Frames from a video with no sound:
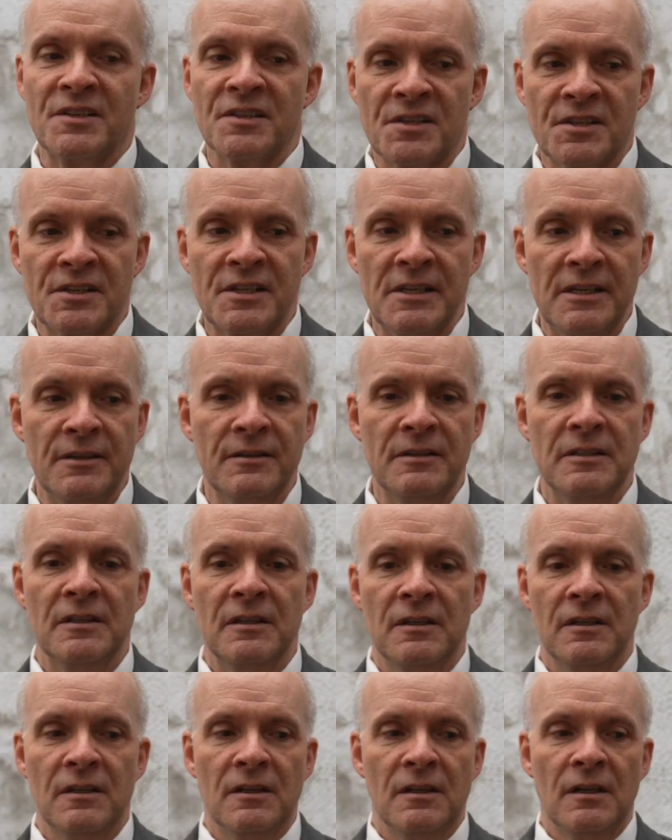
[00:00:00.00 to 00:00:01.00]
to see
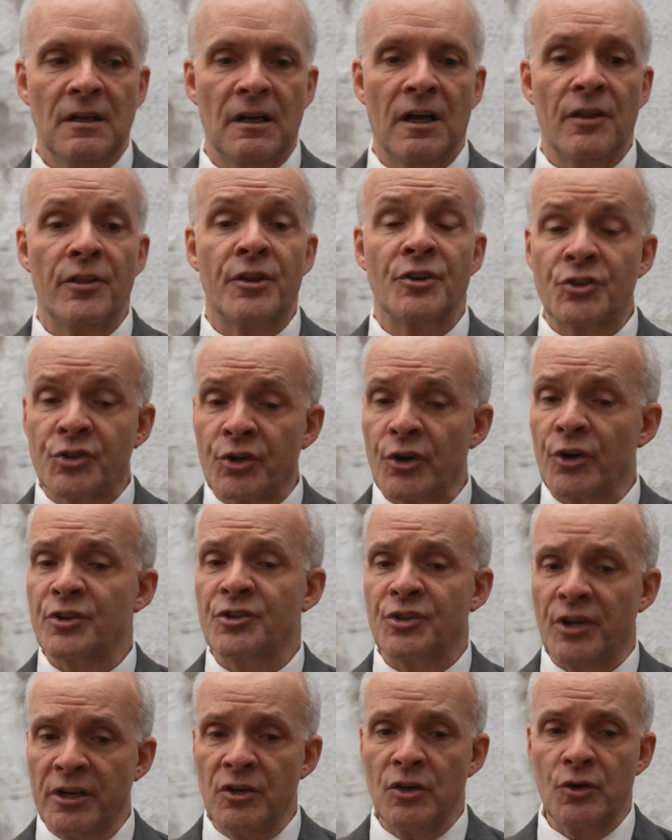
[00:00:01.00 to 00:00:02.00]
the
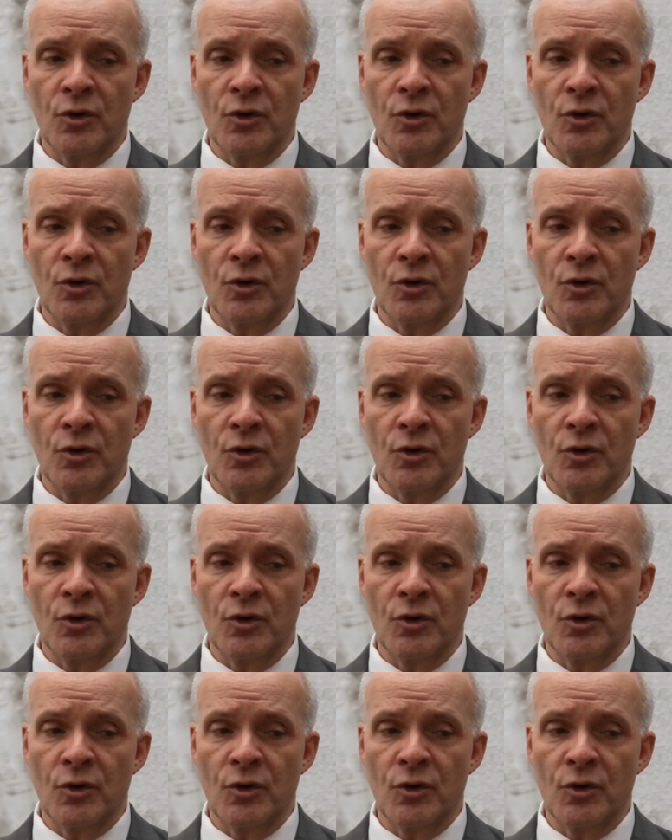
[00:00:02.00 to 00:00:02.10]
church in